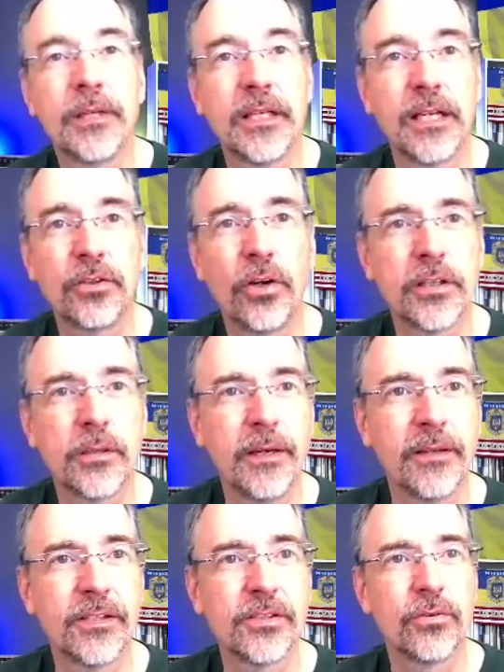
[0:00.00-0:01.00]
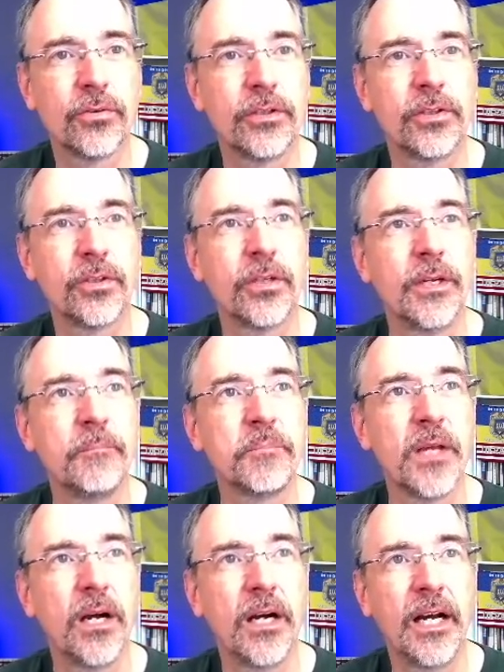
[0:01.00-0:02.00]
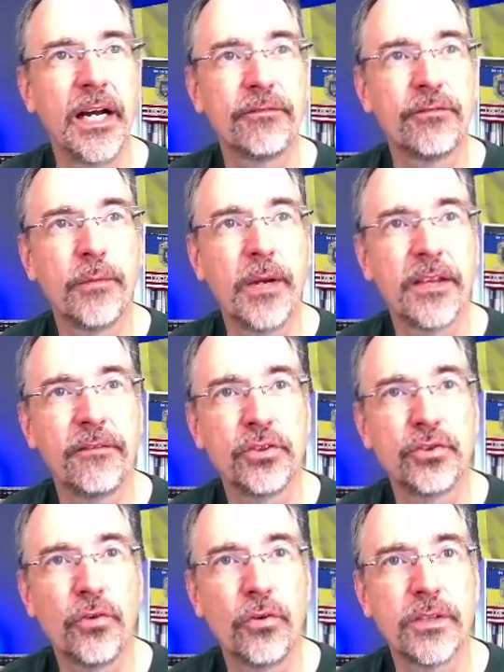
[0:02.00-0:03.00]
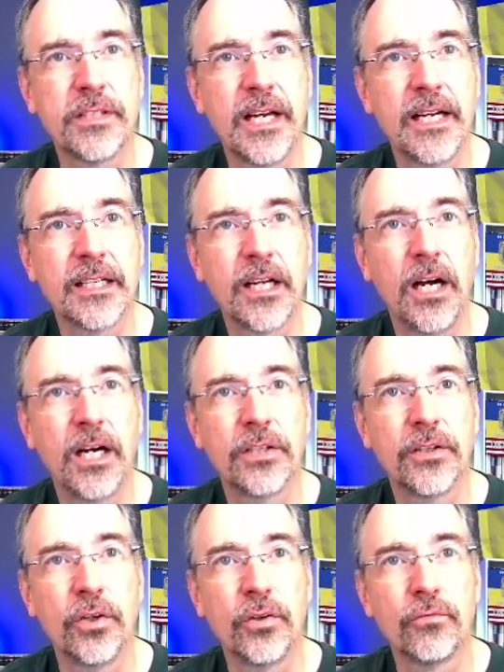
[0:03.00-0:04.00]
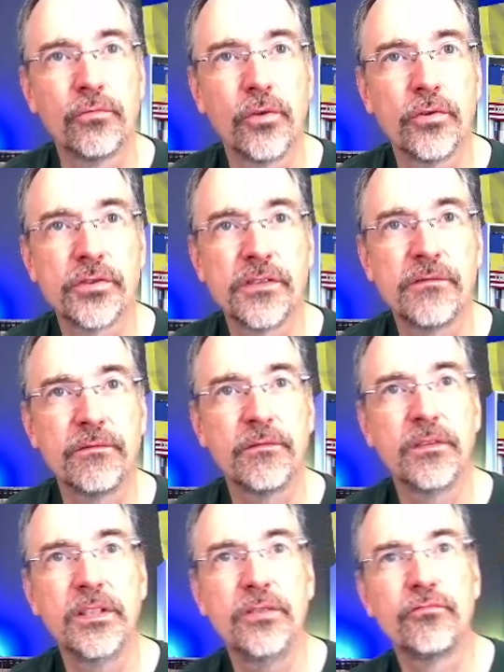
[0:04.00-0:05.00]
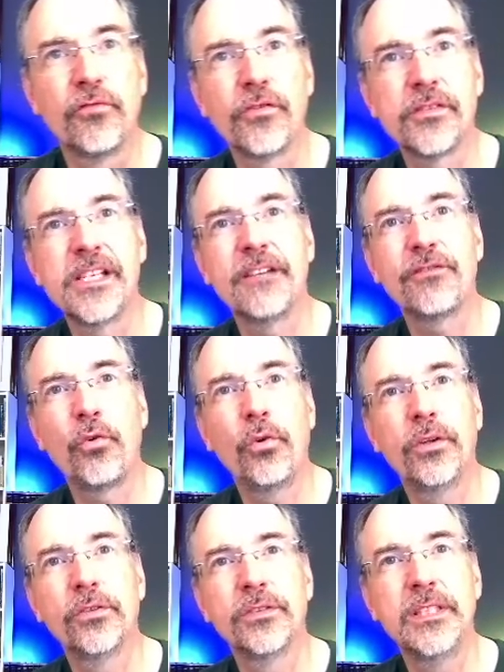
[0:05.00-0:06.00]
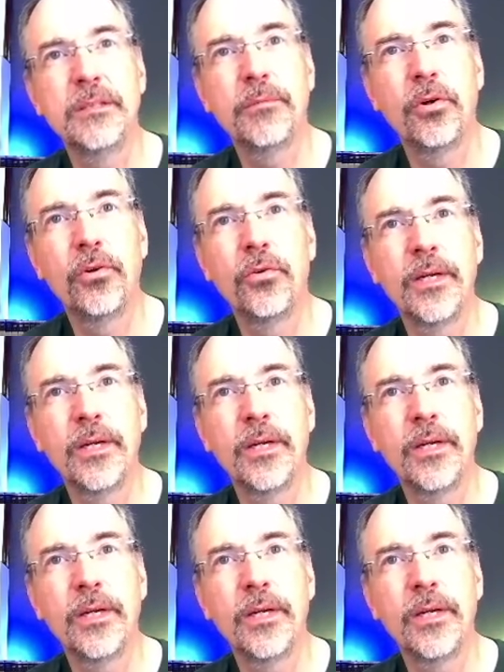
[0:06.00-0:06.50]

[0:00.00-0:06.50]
I talked about this earlier, aftermath of a drone attack on Rosneft oil depot